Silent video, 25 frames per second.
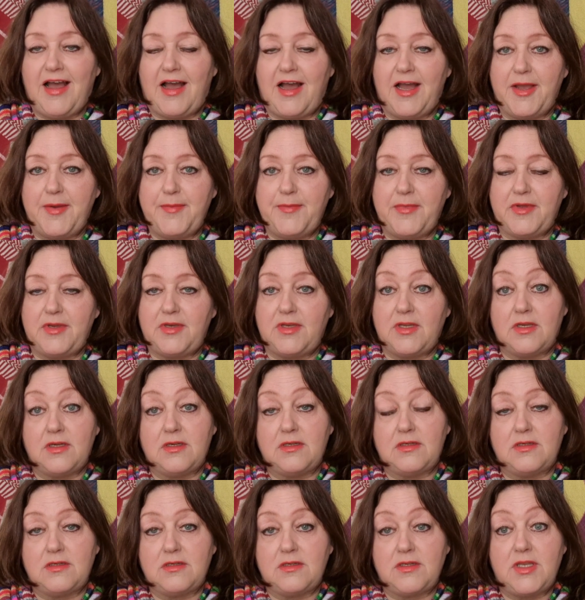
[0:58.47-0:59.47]
I'm a
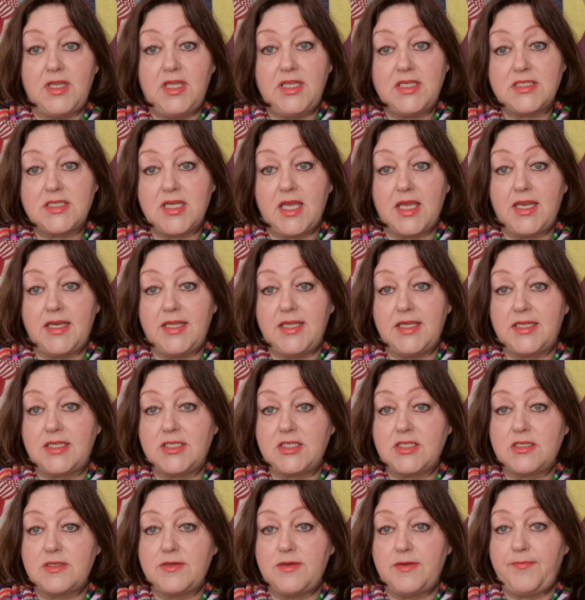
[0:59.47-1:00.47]
knit
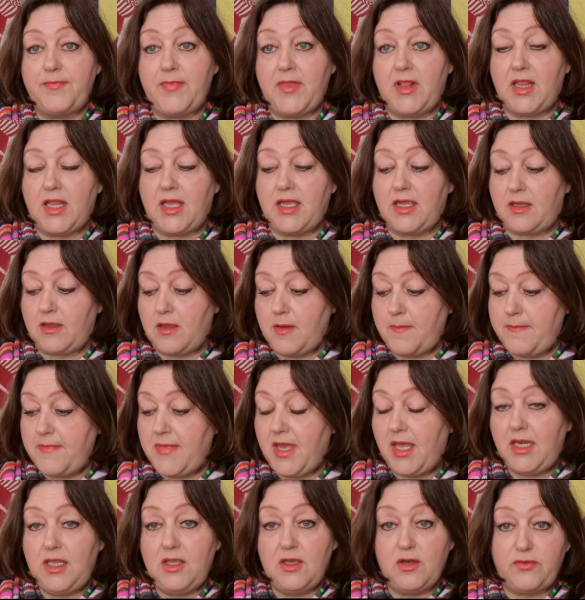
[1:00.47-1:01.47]
addict, like
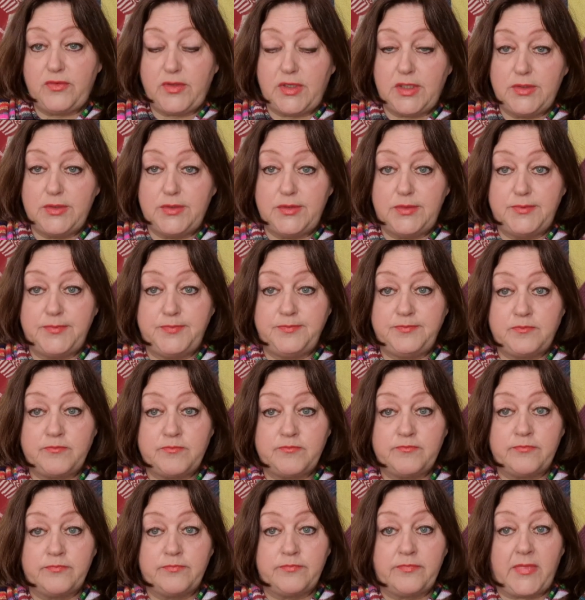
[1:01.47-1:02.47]
many of you,
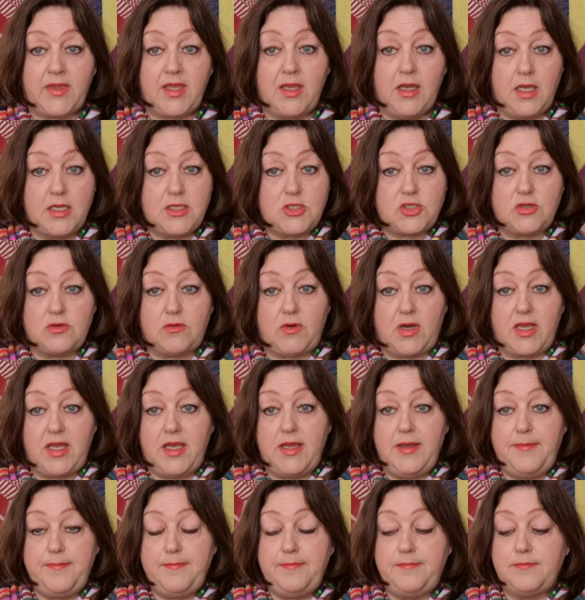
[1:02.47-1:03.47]
and so I
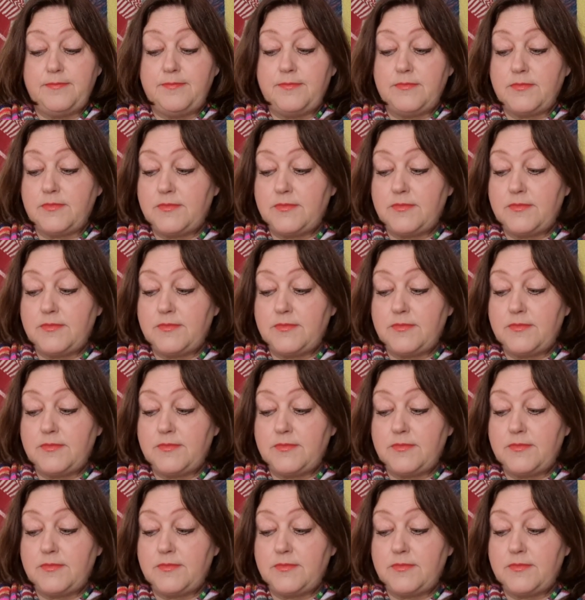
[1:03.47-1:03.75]
am.